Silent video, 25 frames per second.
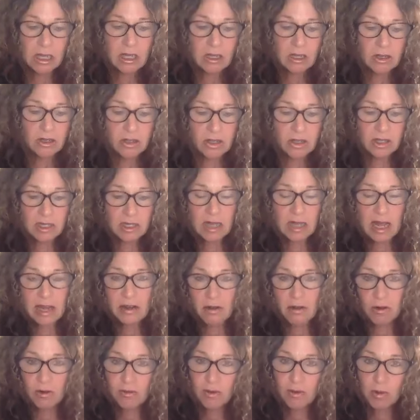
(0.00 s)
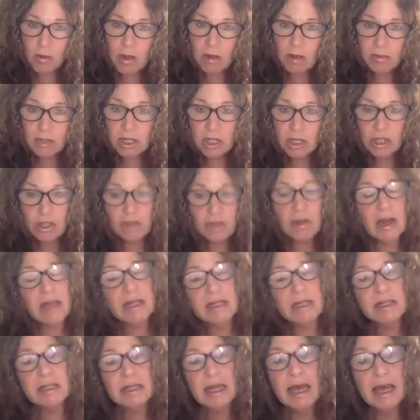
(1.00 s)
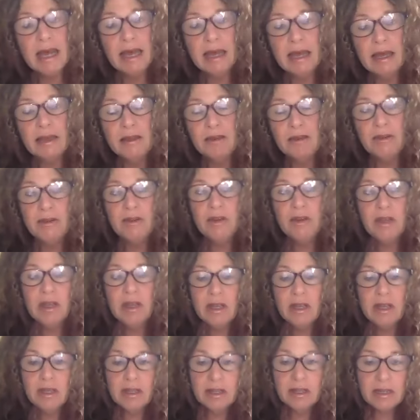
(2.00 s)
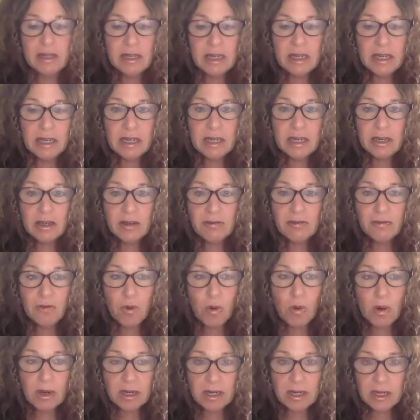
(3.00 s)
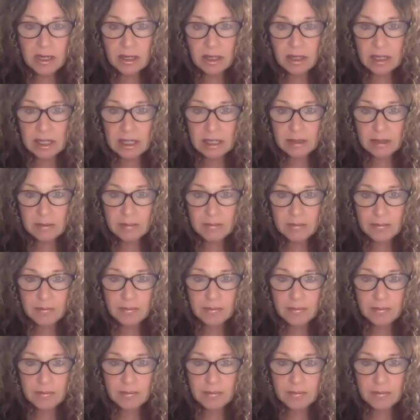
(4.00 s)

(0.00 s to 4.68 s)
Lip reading: because there's a lot of overwhelm and stress and the need for healing.